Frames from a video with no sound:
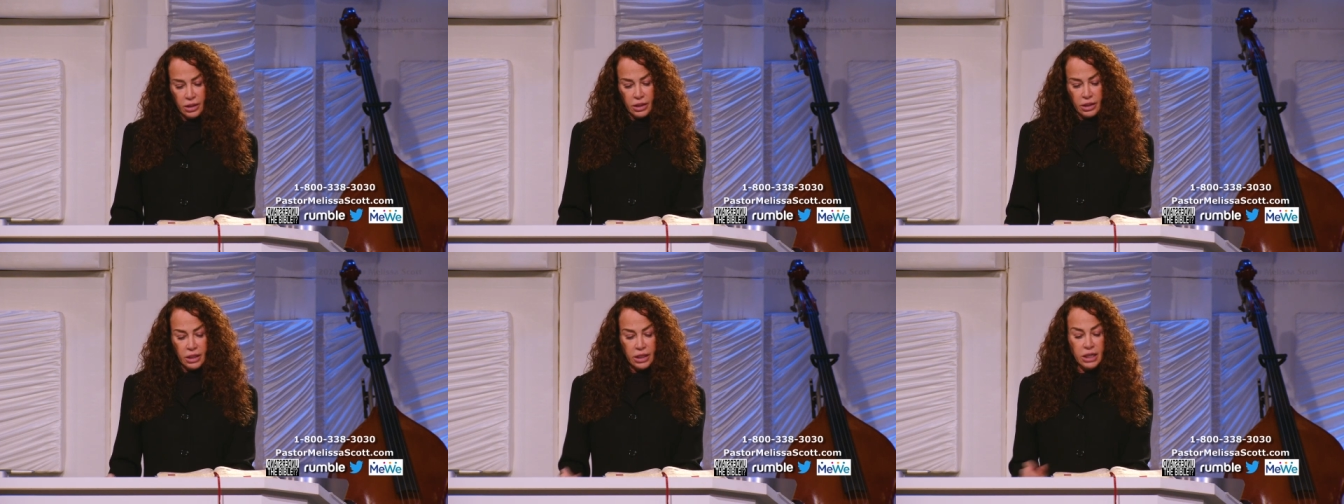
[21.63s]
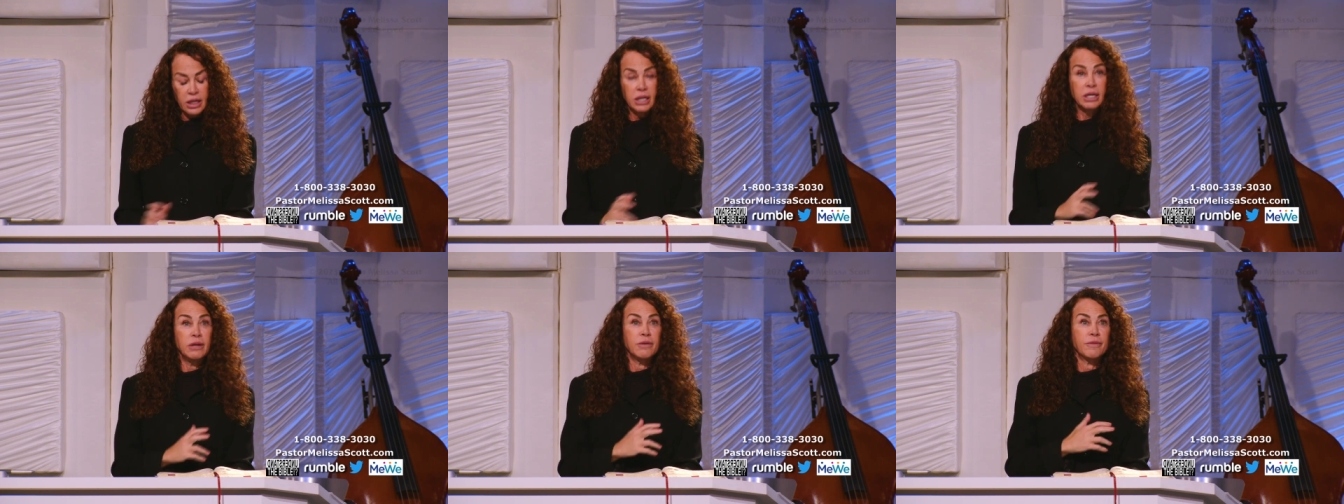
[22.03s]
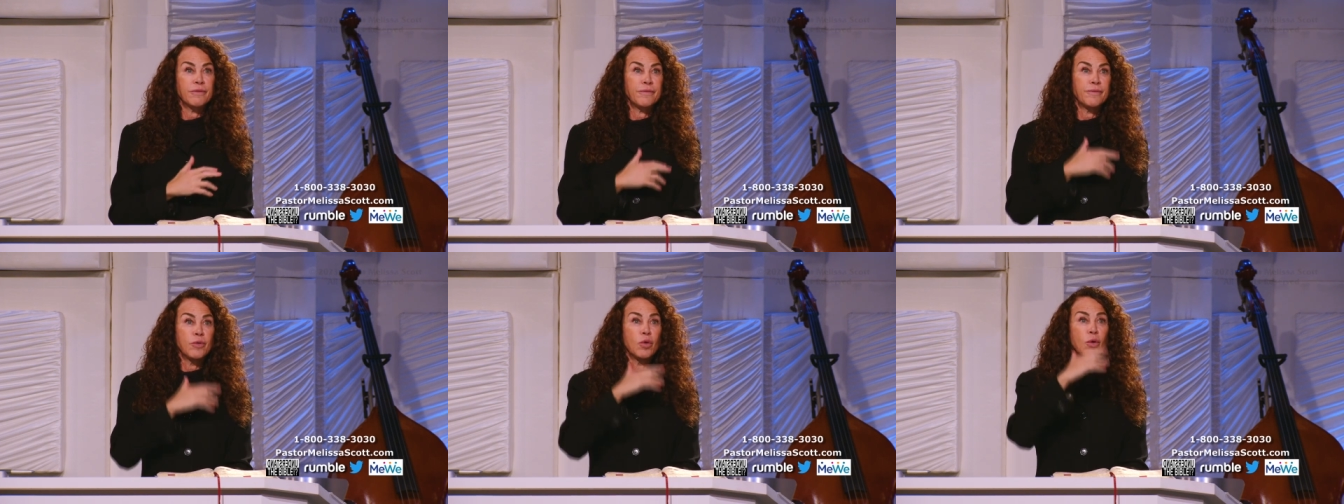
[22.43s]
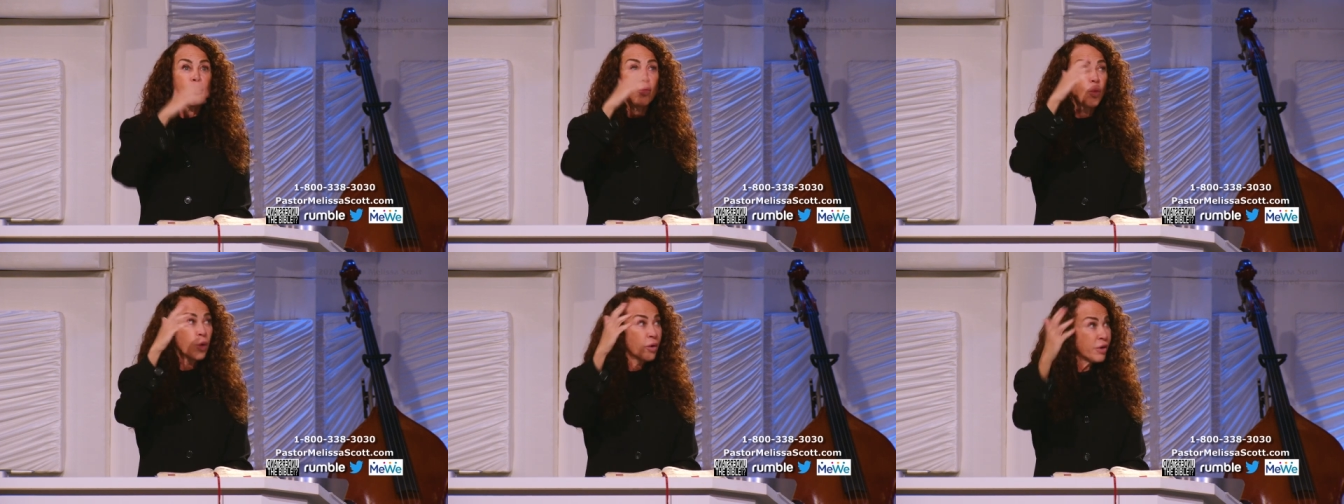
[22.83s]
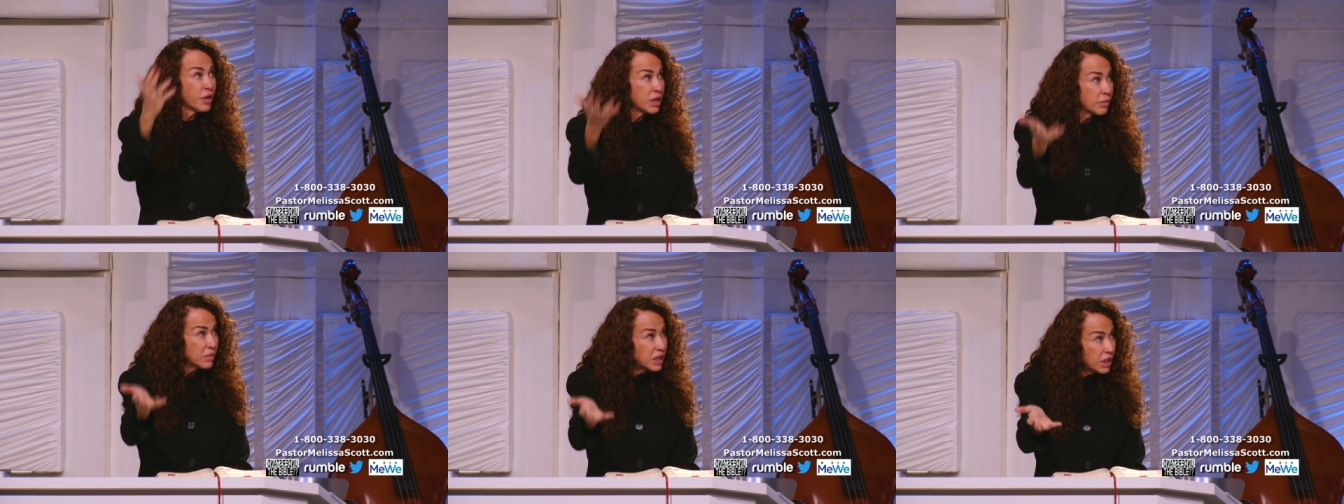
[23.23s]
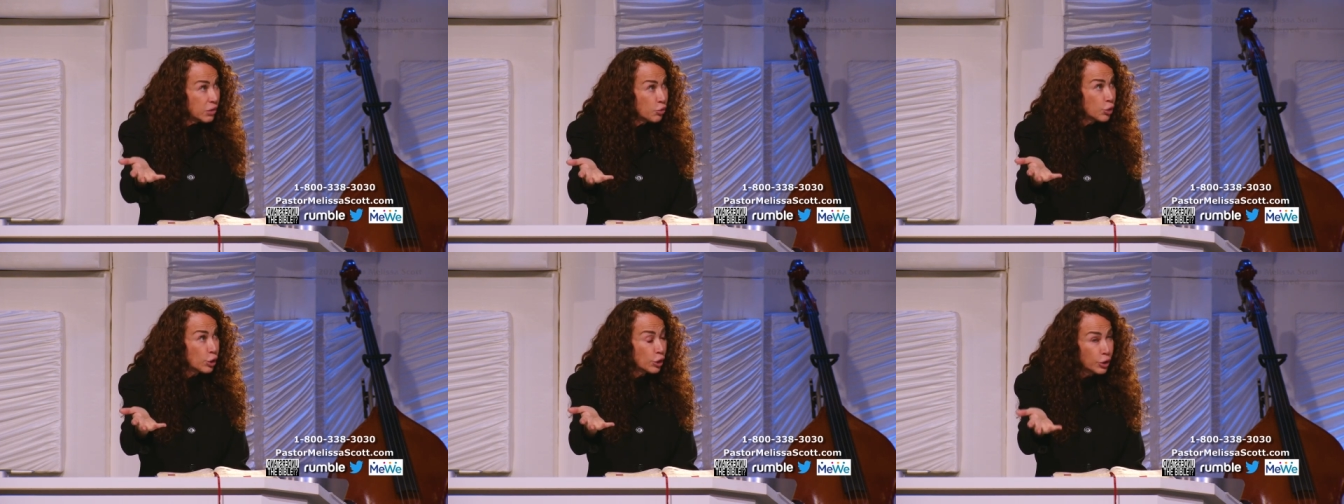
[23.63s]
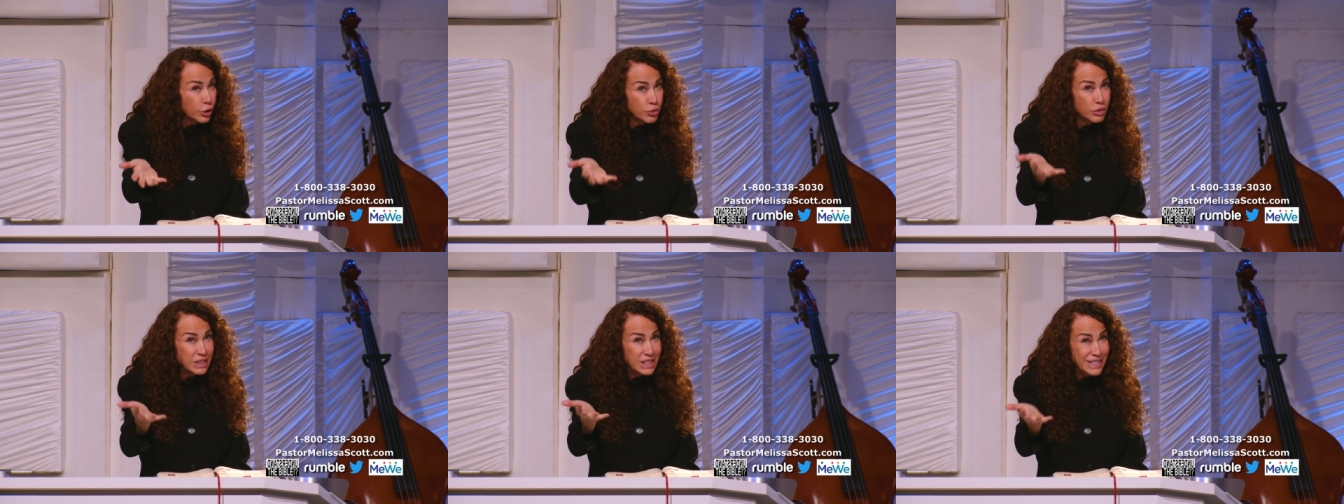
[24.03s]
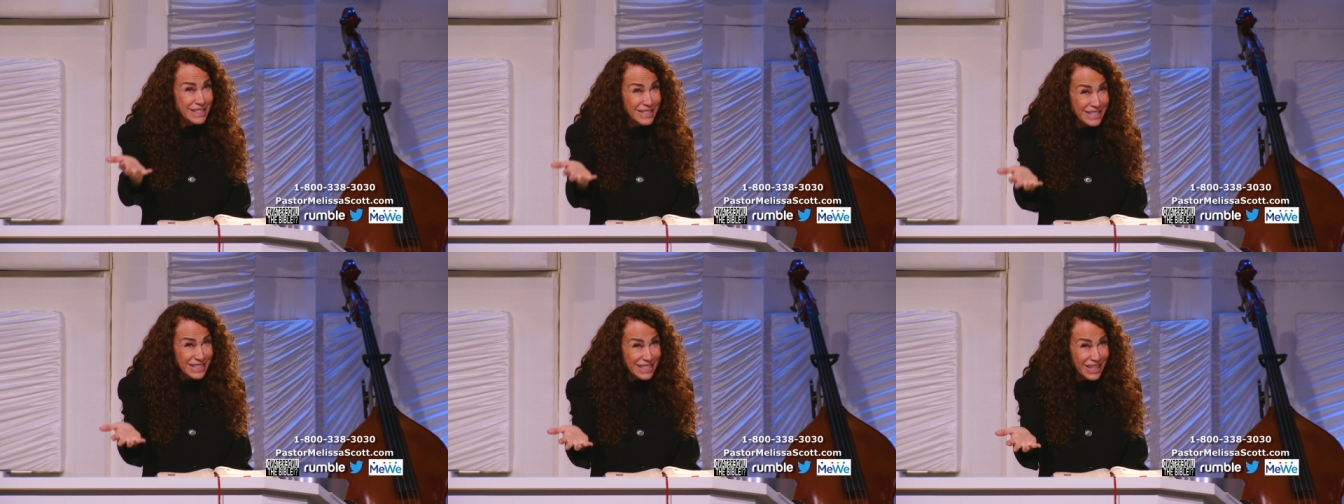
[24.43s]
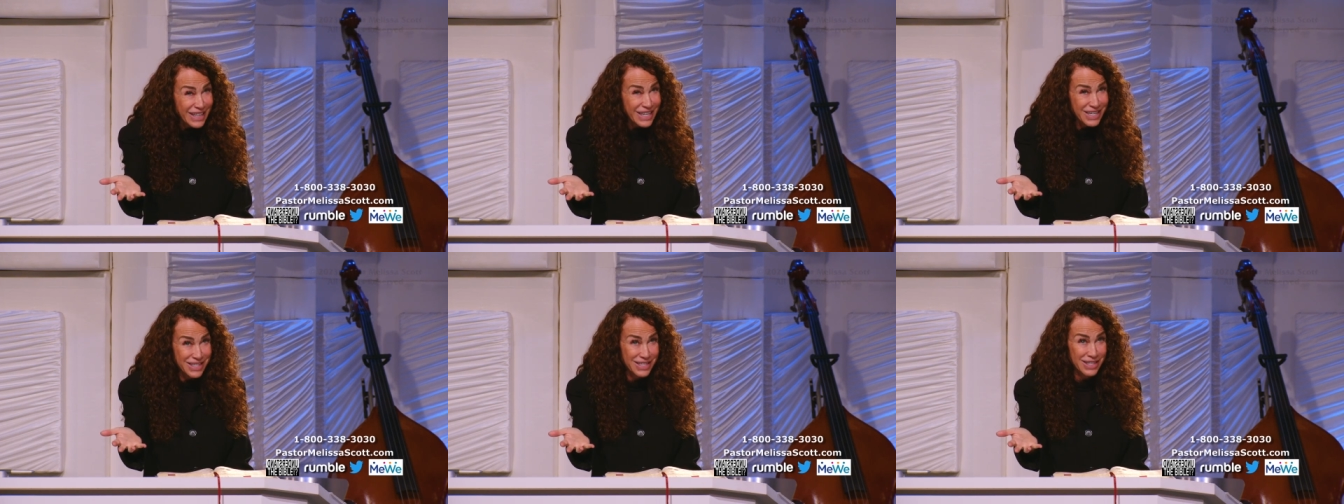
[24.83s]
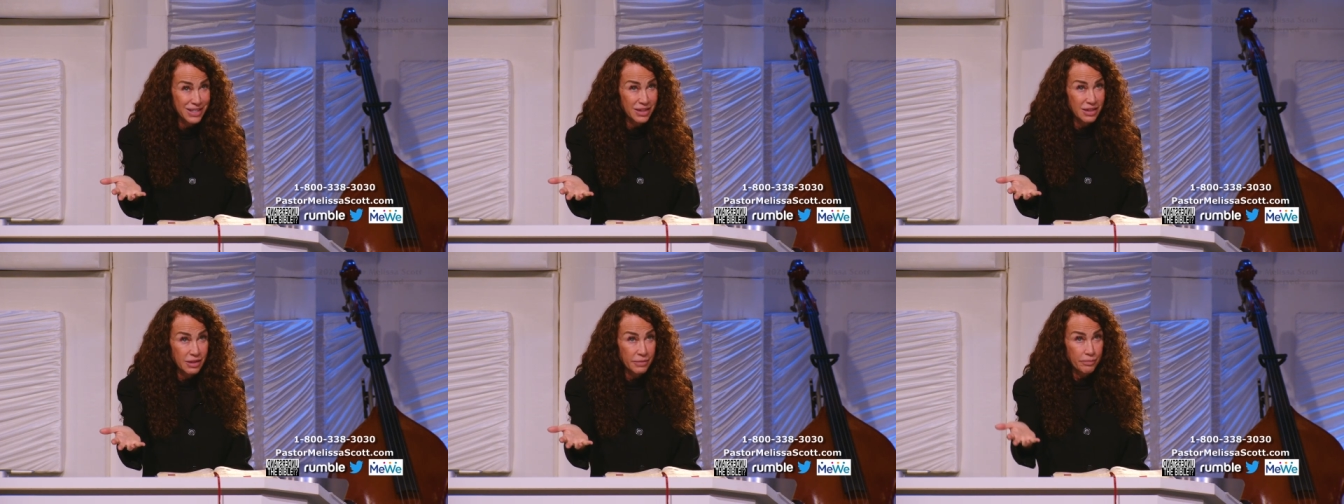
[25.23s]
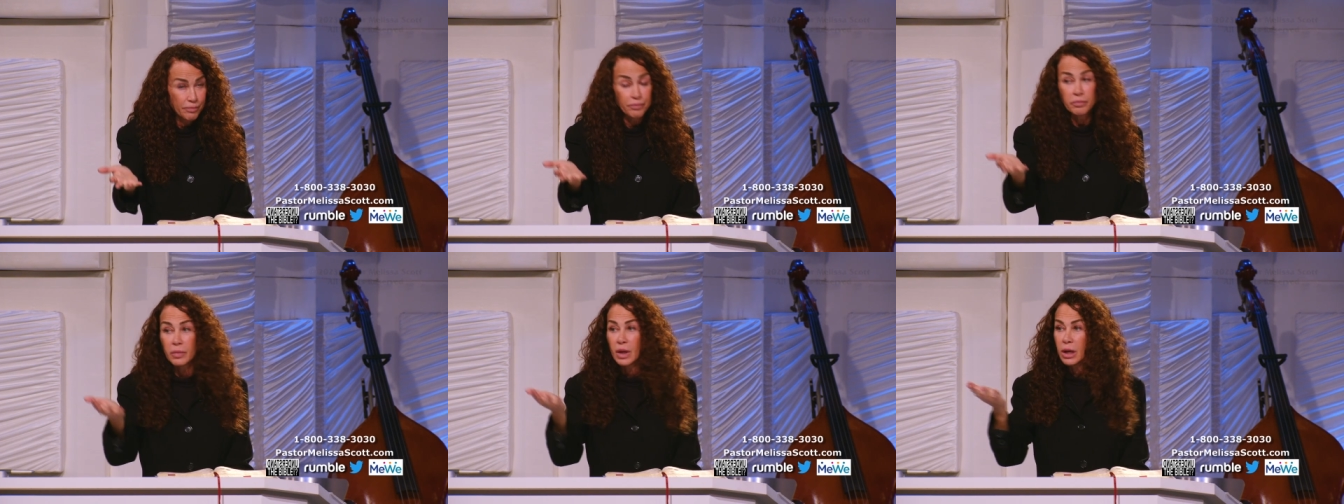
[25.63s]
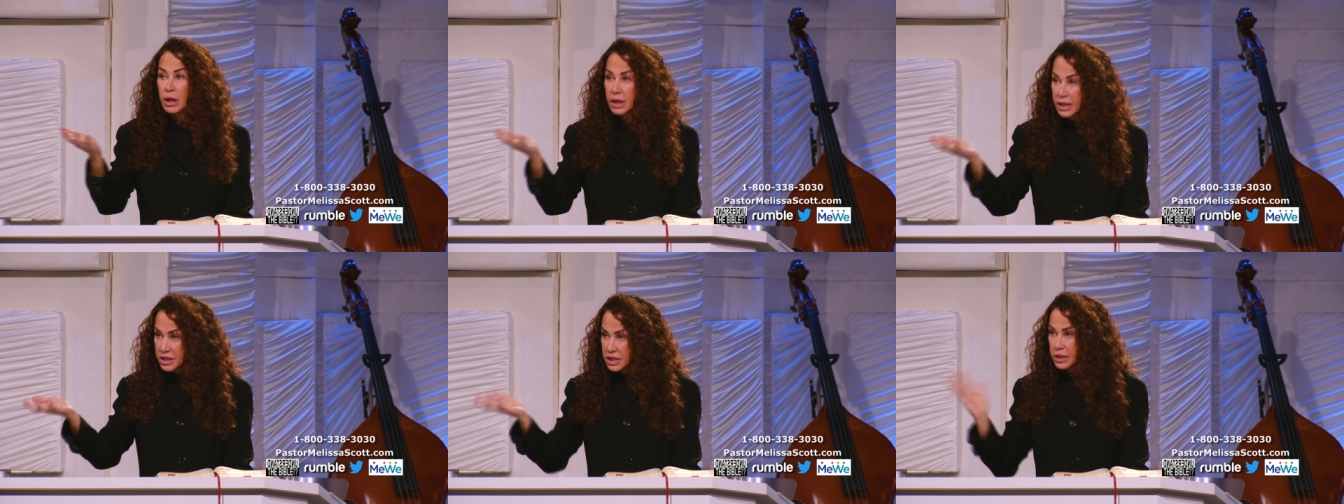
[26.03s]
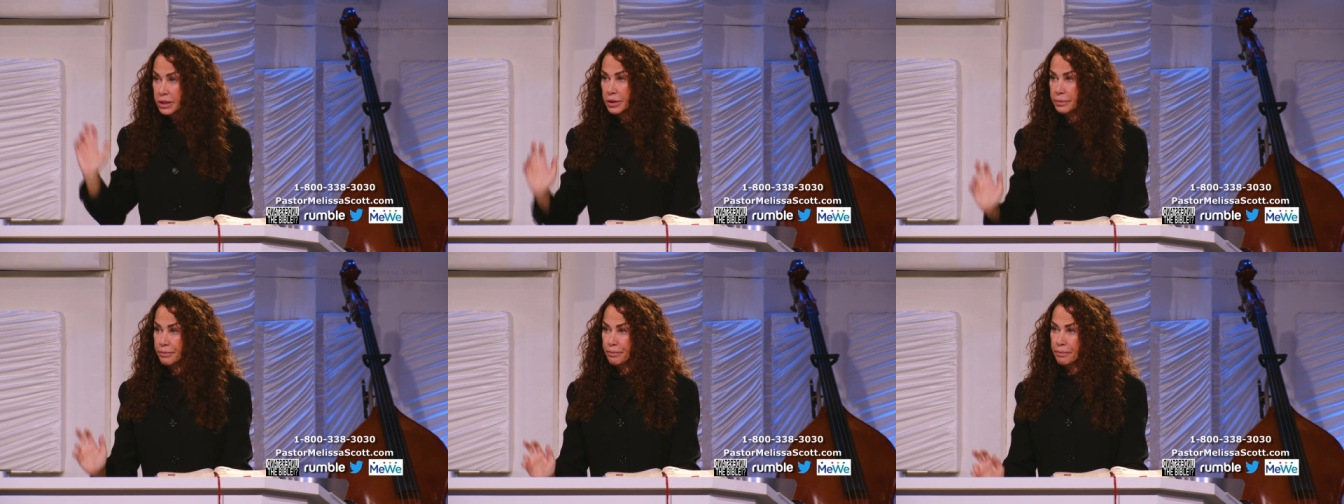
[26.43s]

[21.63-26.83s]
He forewarned him he would lose his sight. He did.